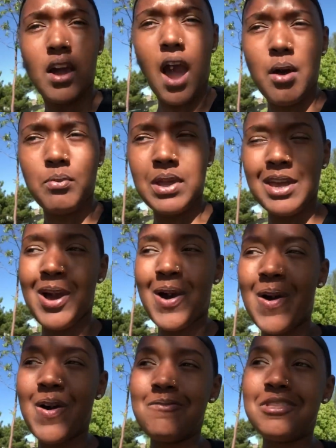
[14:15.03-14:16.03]
I went
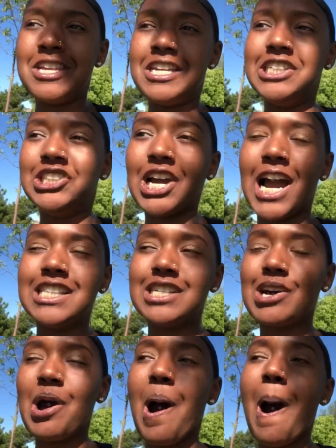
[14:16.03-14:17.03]
home, and then he tried
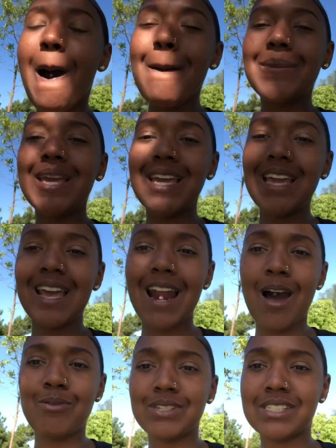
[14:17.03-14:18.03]
to call me, and
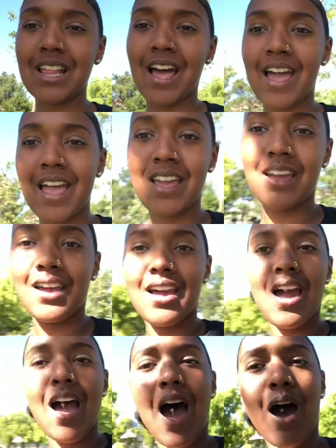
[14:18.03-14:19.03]
I was like,
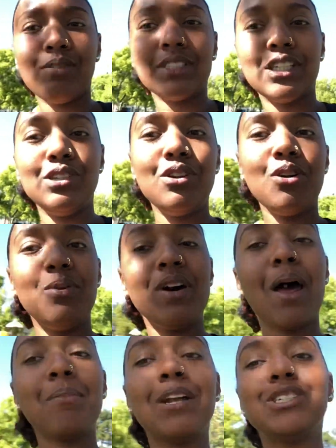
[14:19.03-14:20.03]
you know
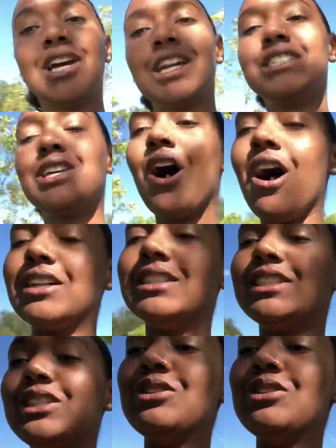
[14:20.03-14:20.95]
what, I'm not trying to talk to